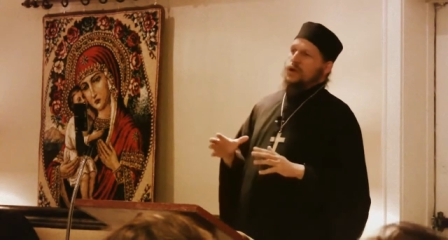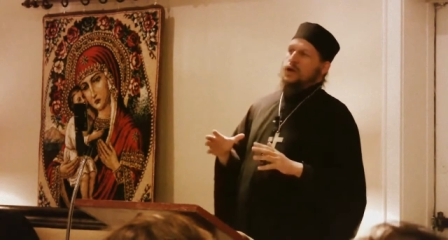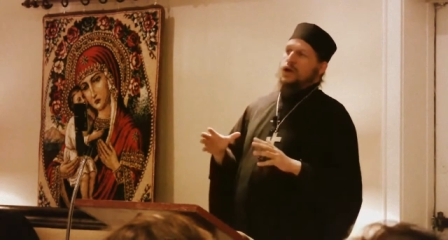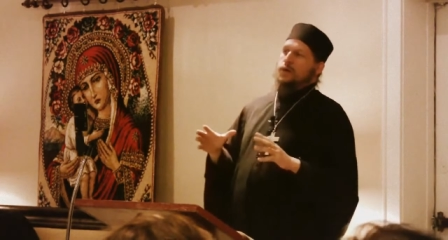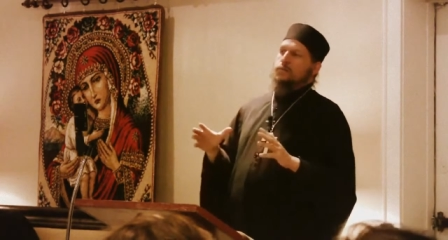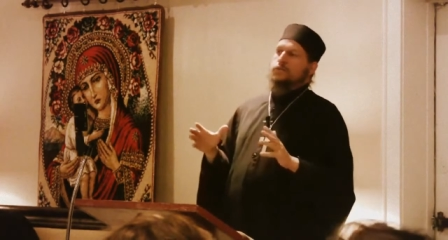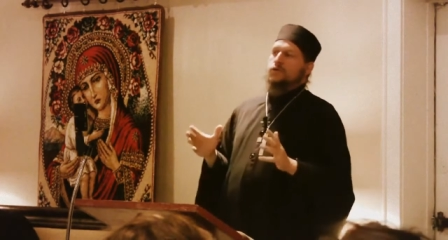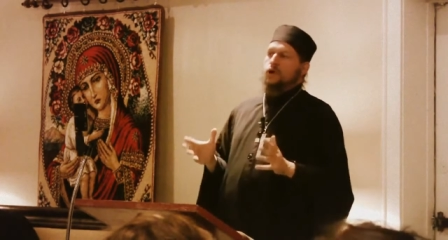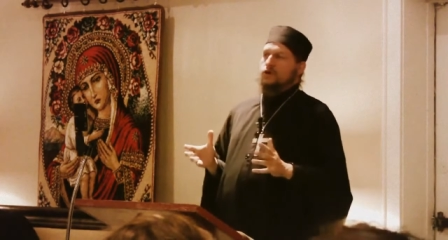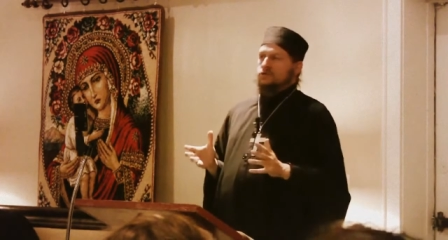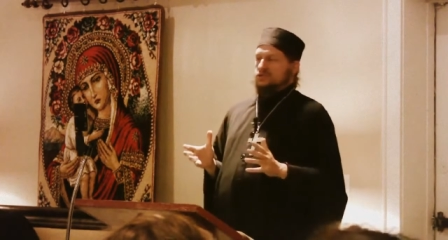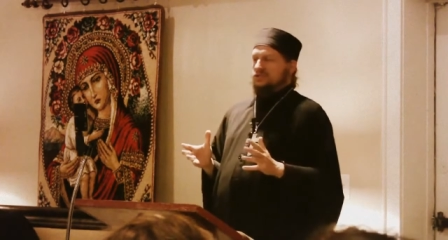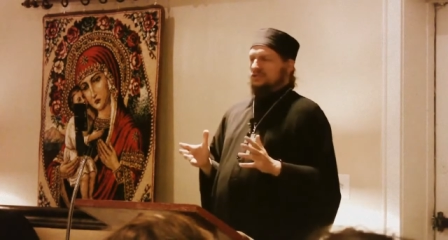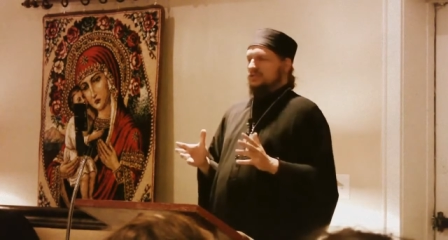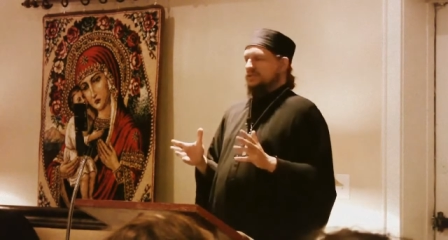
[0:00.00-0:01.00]

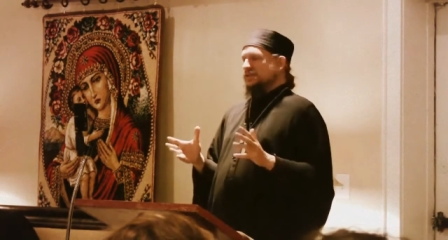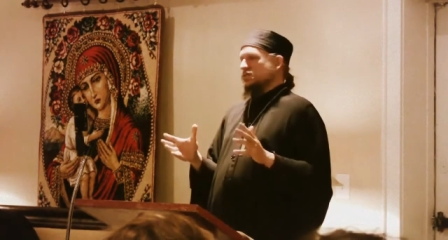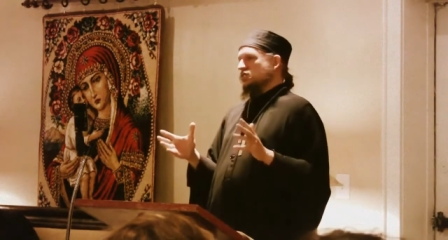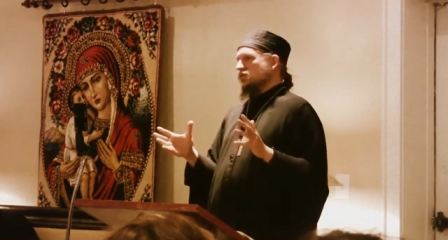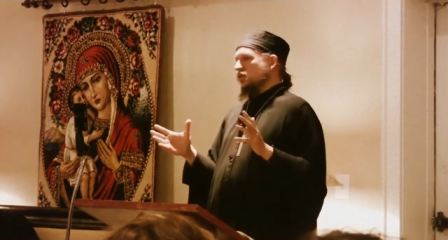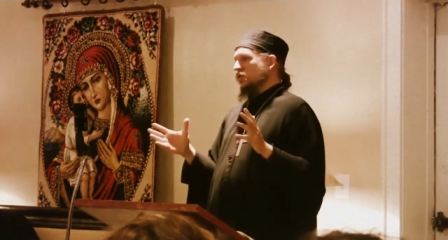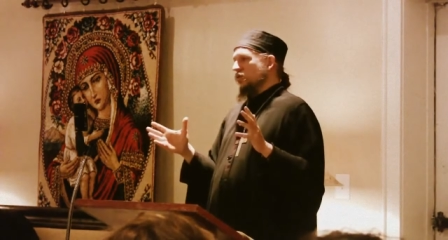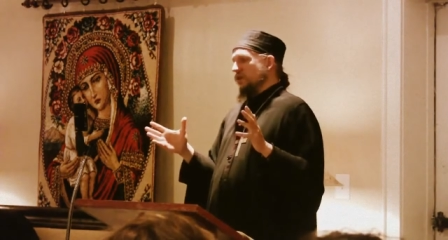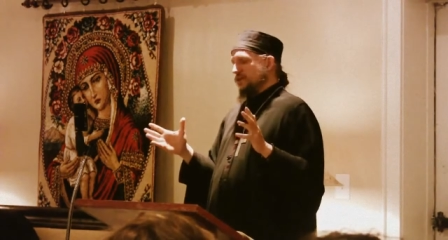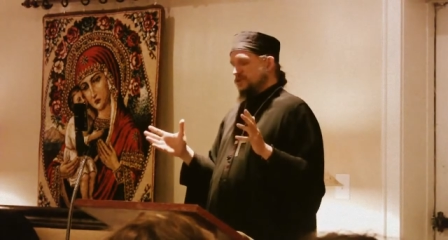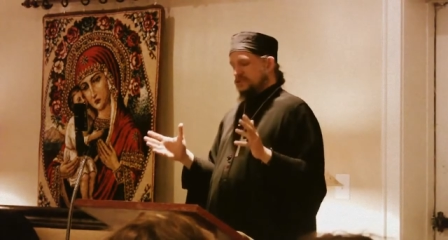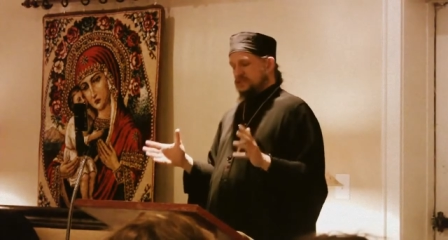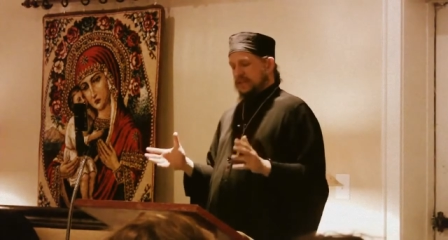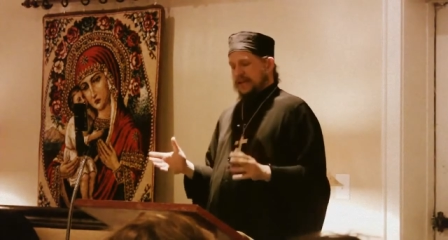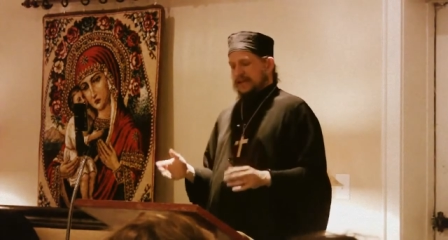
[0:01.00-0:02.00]
approach, his whole
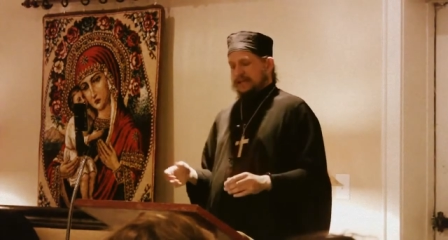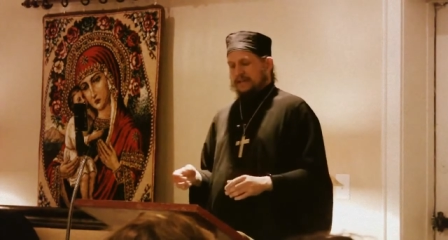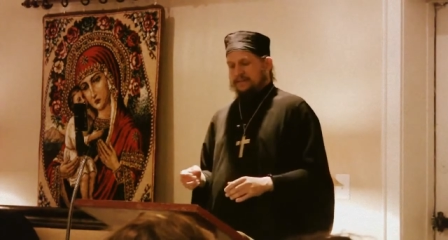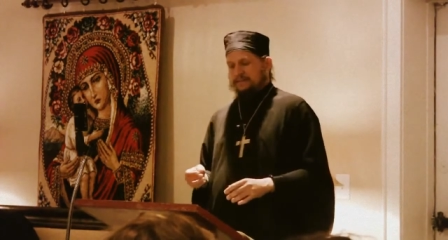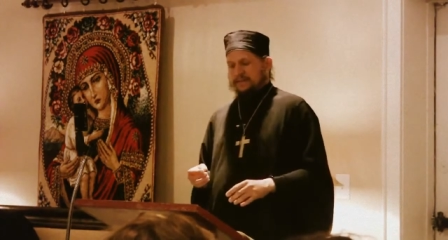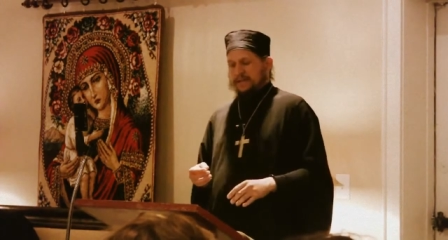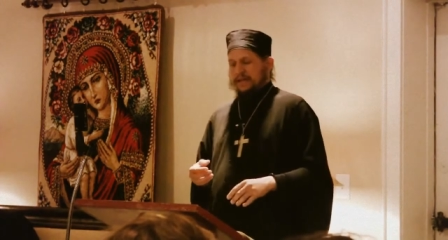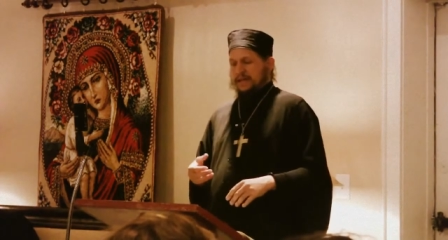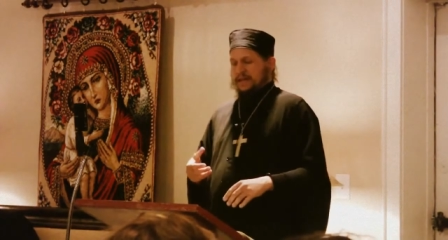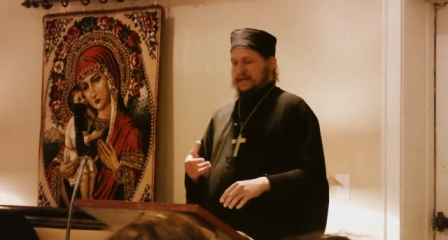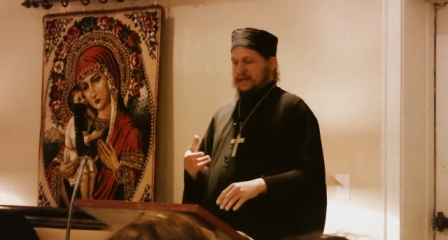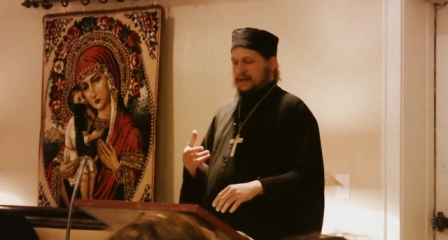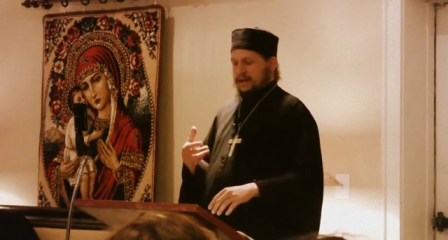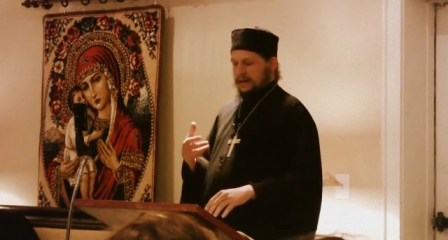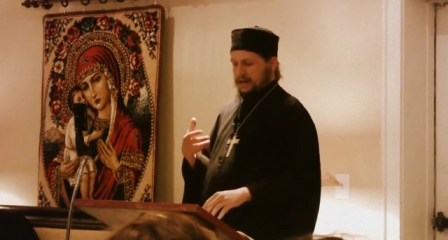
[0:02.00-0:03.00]
understanding
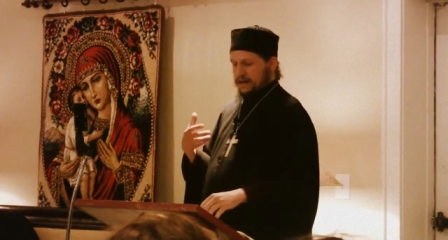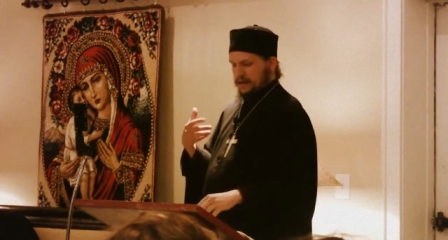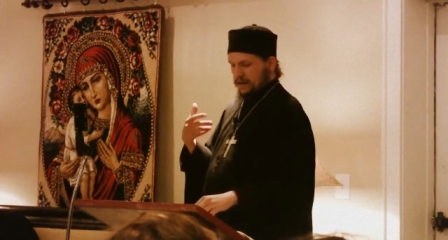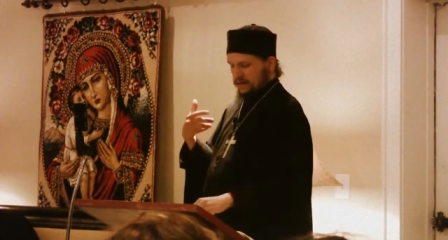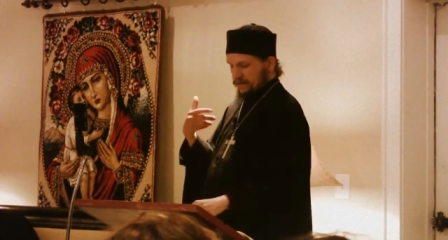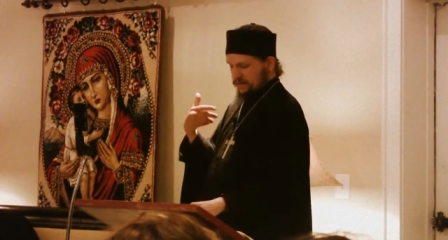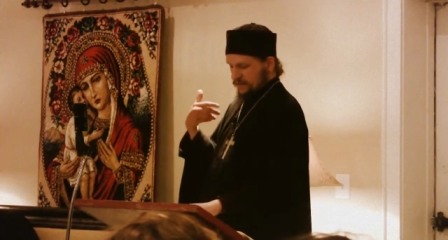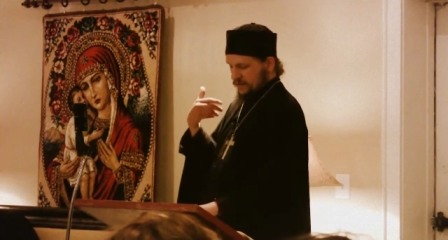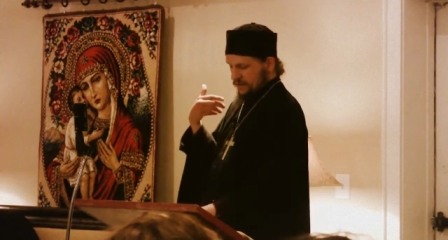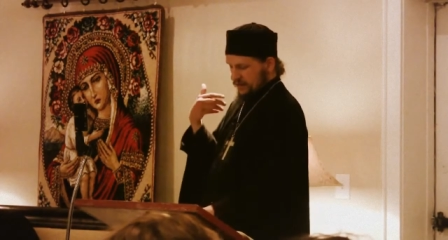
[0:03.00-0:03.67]
uh, of,